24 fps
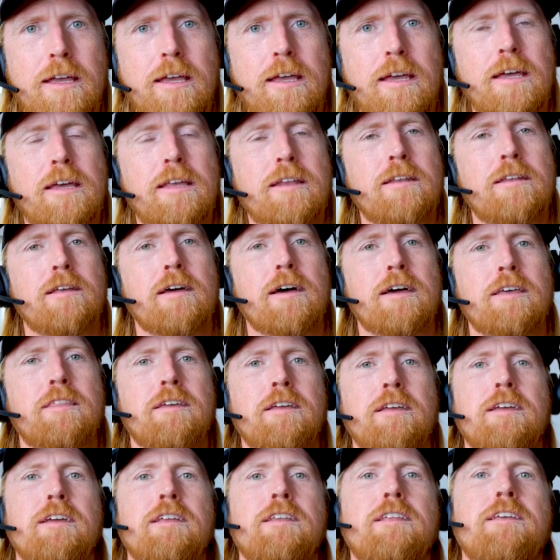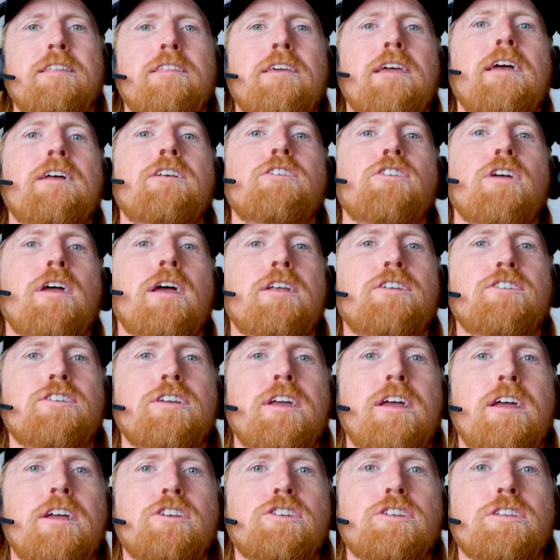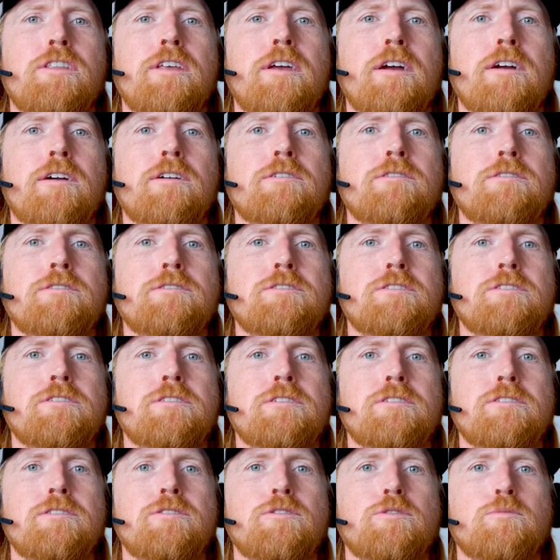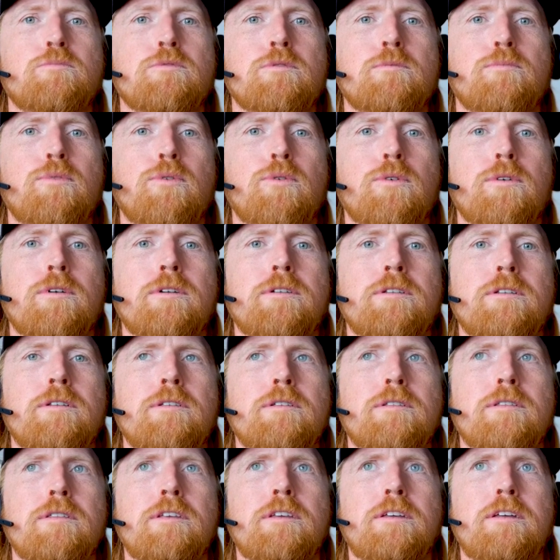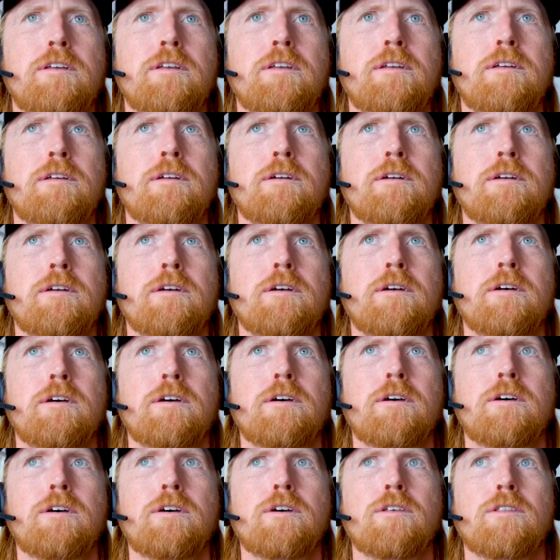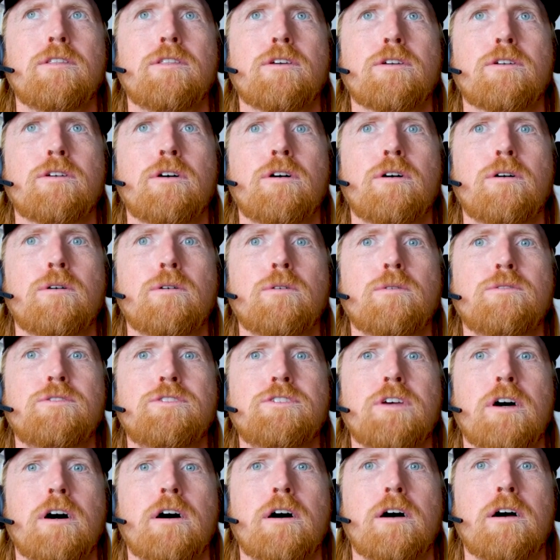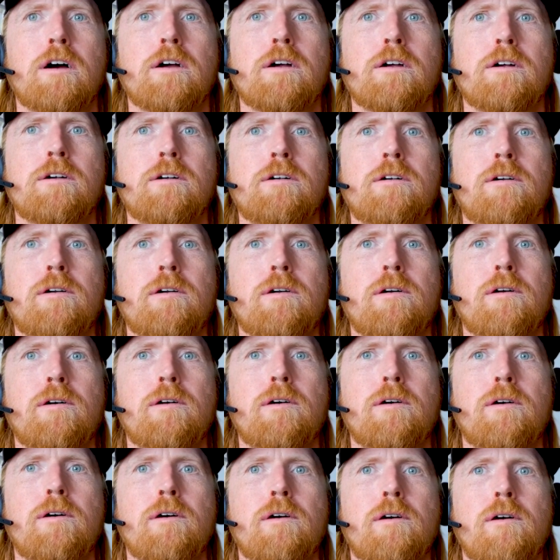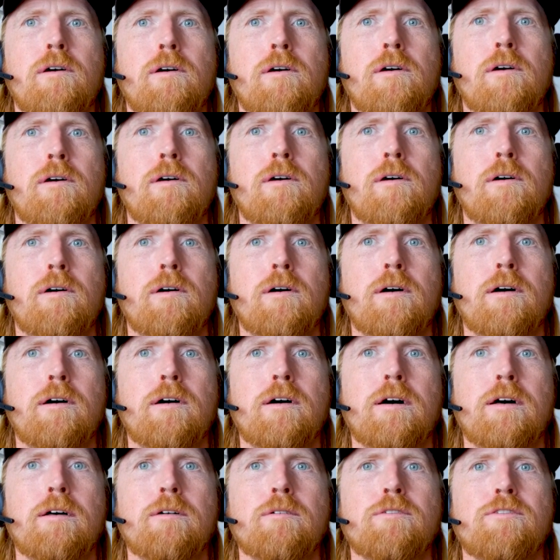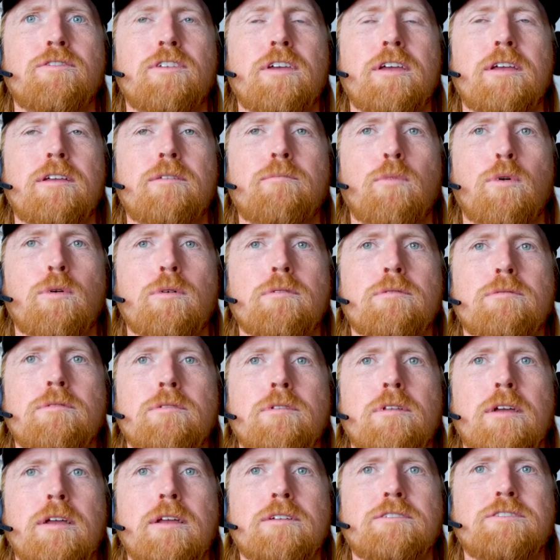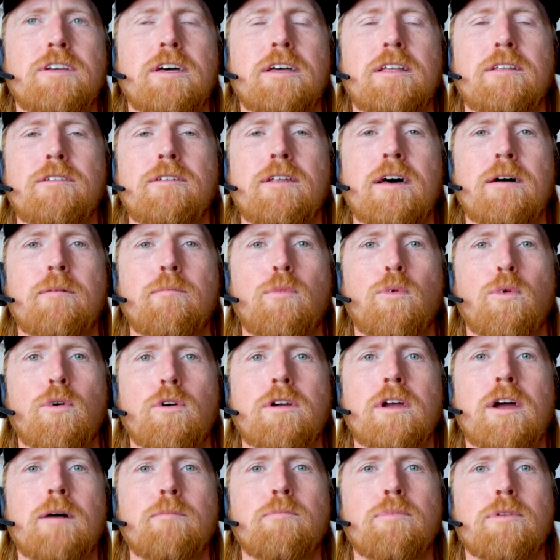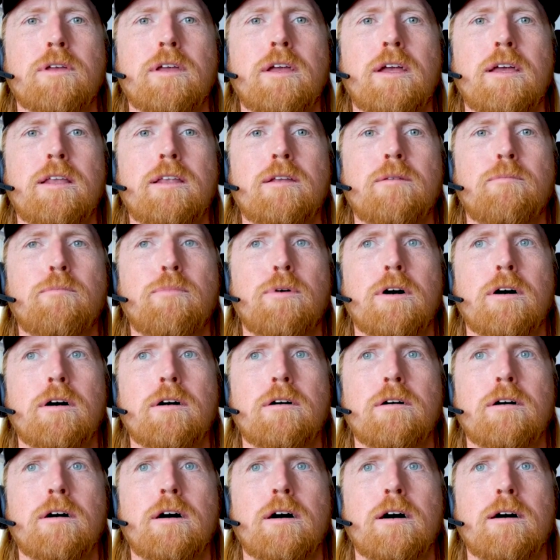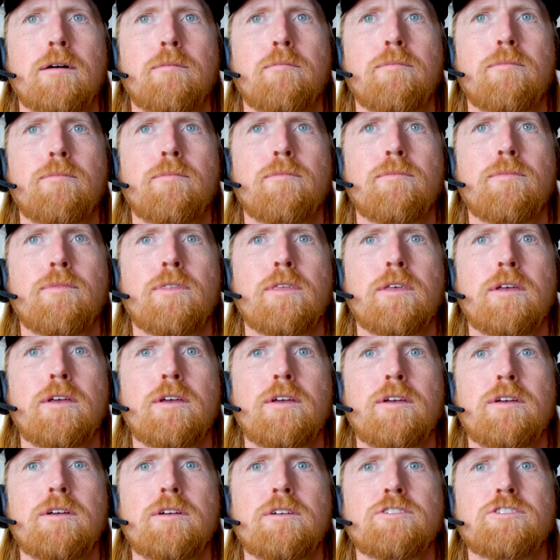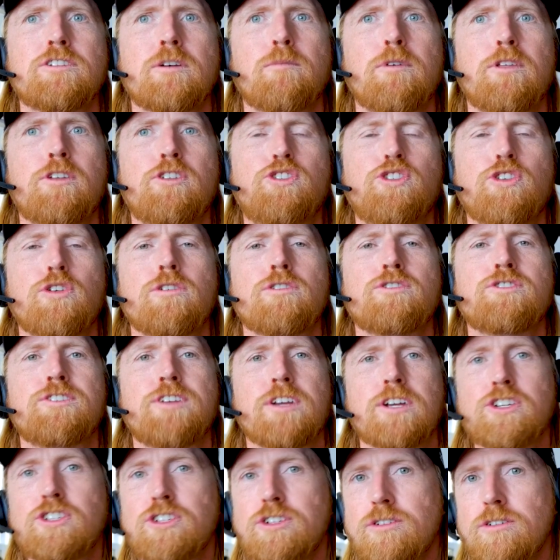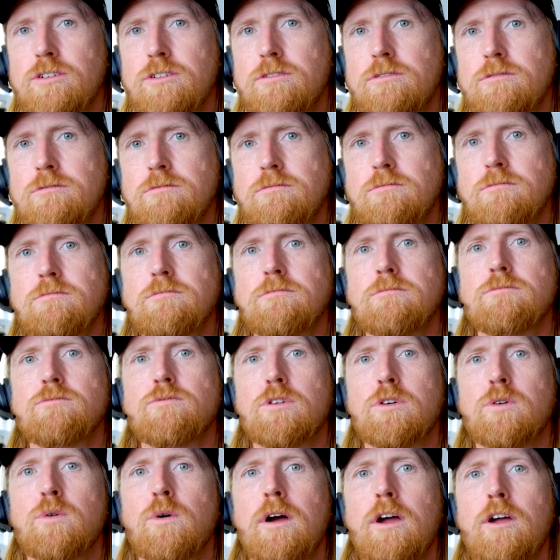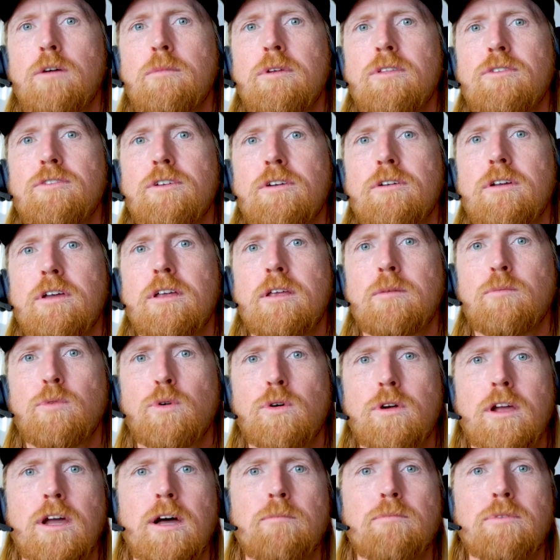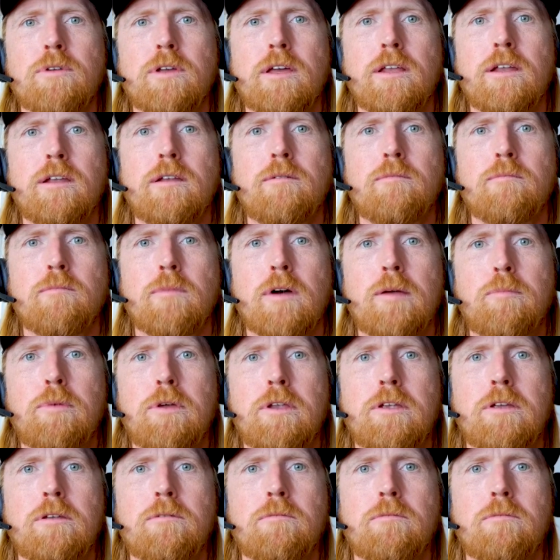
and I think getting the education there is super important. The codes are, I don't want to say more, like I said, they're not more complicated, but some of the jurisdictional requirements are getting more complicated, in my opinion.